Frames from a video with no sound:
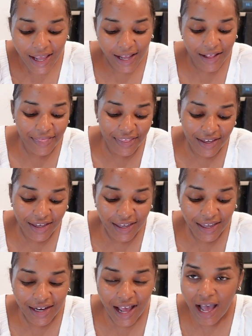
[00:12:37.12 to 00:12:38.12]
and
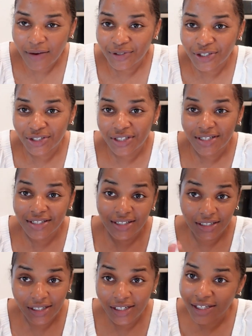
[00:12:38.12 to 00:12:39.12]
then I was just
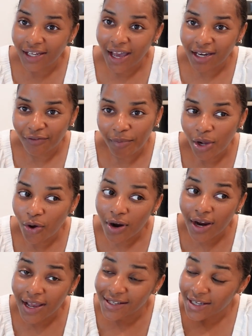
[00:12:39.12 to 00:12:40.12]
deleting it out of my
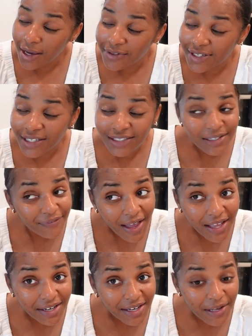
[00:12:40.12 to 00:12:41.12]
cart as I was actually
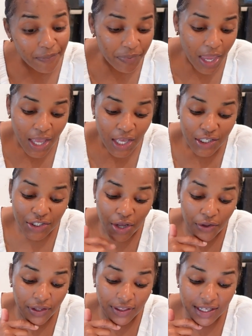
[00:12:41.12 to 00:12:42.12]
finding it.
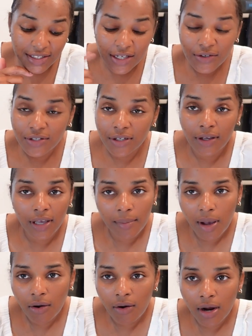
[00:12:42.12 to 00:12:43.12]
So the things that are still in
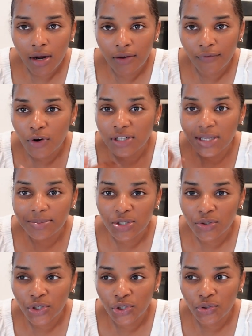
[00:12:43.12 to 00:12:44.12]
my cart, of course, I'm
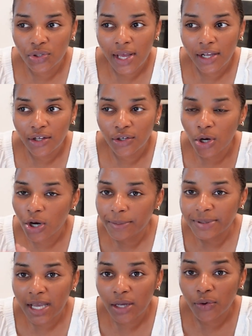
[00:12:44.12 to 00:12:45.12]
just gonna do like a
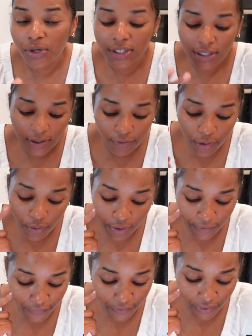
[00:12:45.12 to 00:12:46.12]
curbside or delivery
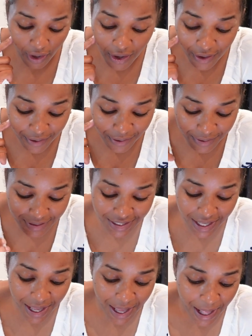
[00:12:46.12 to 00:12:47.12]
order for those.
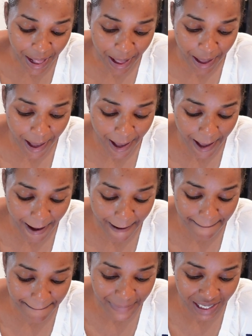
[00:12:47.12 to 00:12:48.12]

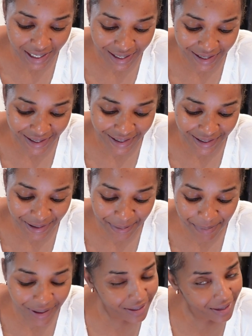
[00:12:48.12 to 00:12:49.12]
Um,
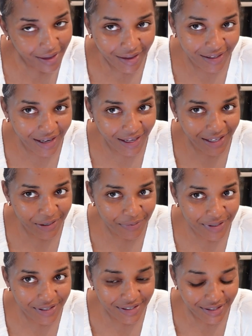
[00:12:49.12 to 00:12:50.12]
but yeah like it
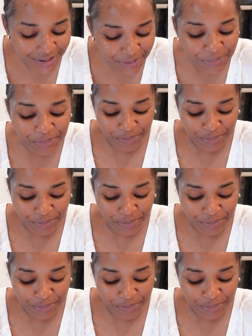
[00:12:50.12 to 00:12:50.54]
was